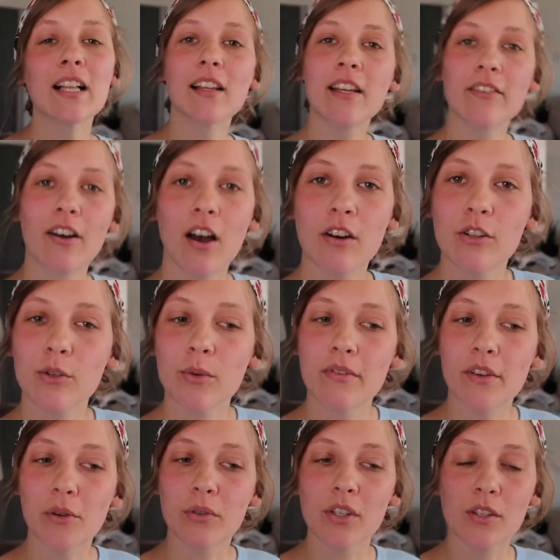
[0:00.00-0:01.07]
Leave honest
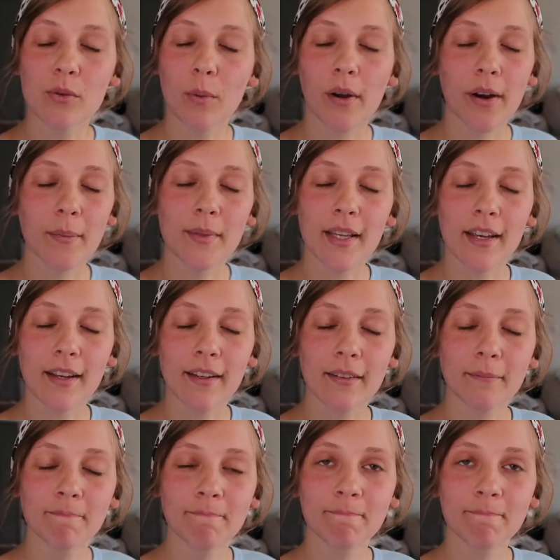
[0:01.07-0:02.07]
reviews is what I'm saying.